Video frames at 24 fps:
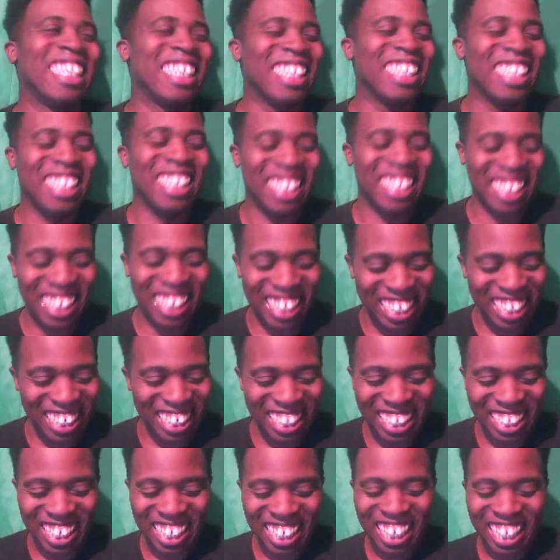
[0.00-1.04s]

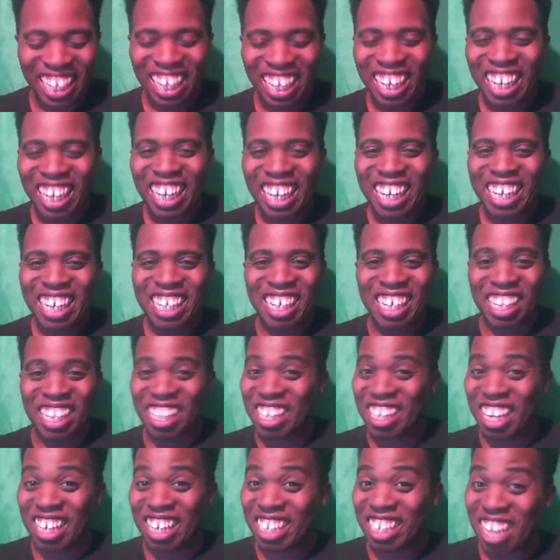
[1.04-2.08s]
see,
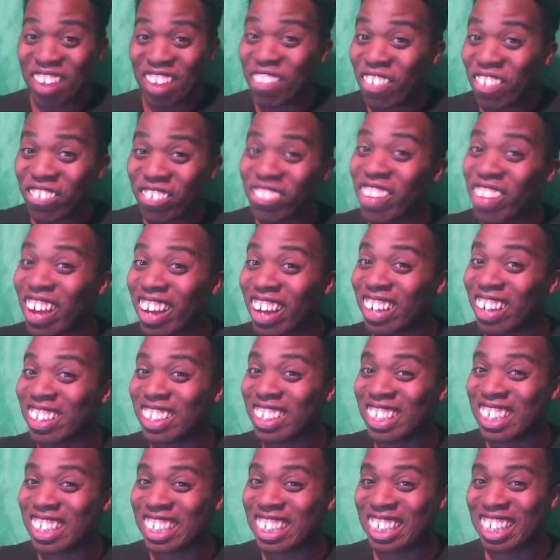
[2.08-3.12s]
it never
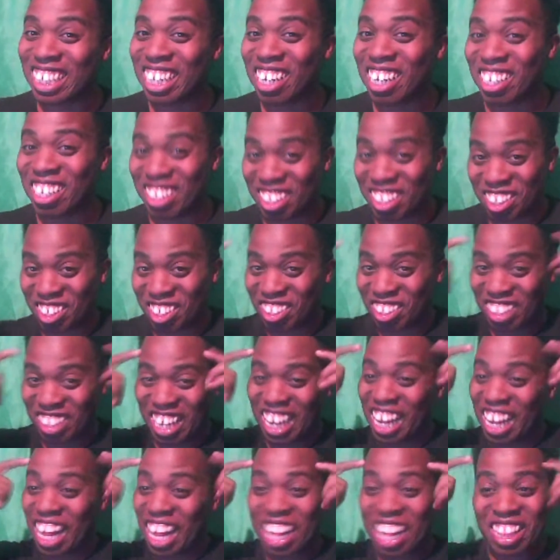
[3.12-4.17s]
fails. There's
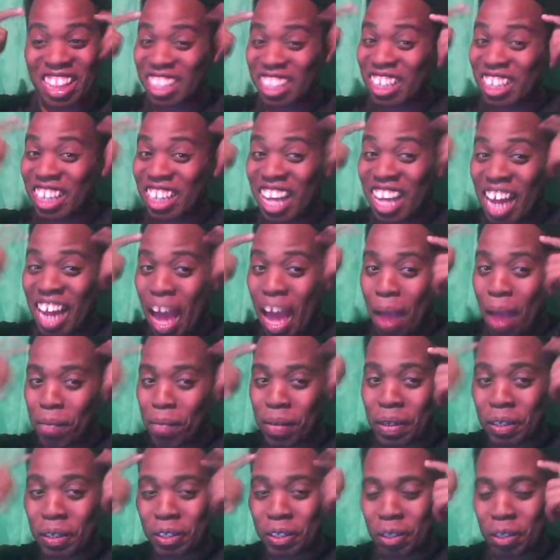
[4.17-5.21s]
a lot of
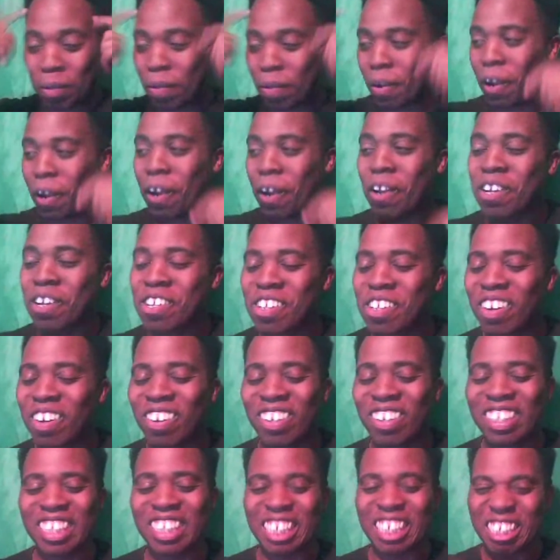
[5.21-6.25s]
happiness up here, so
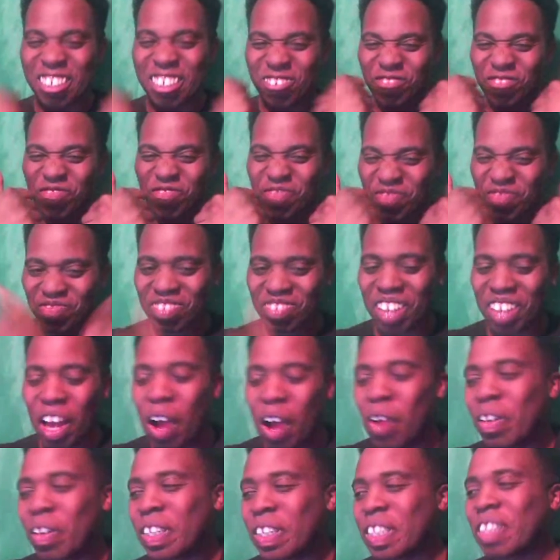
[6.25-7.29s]
it's just
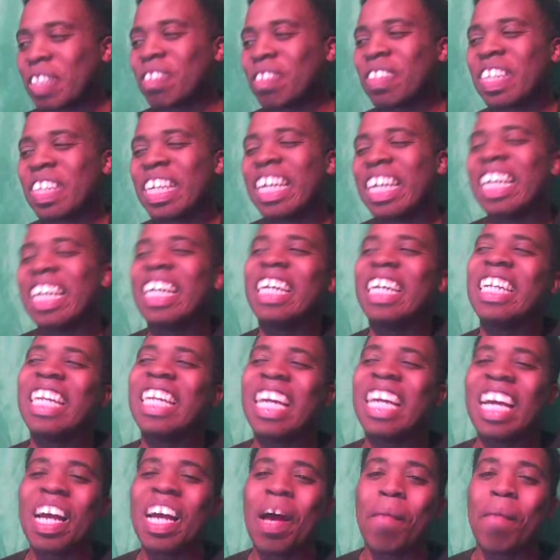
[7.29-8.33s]
always something good.
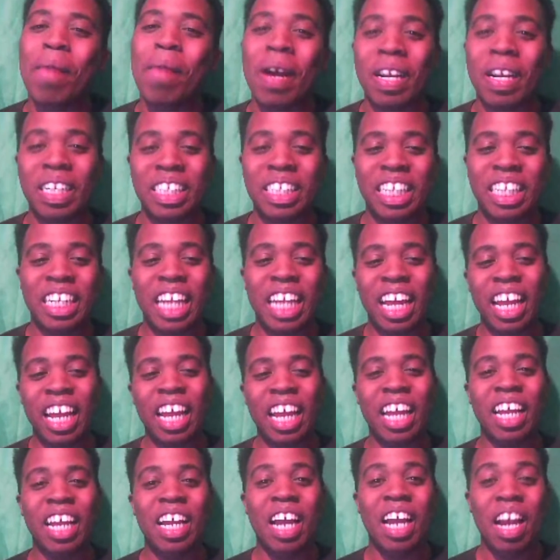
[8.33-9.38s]
But
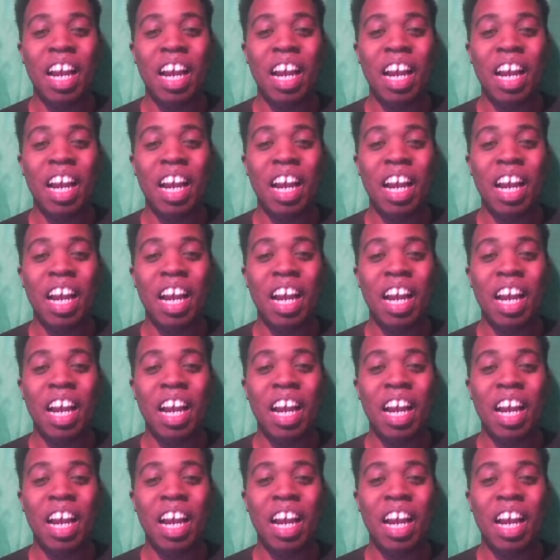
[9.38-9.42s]
today,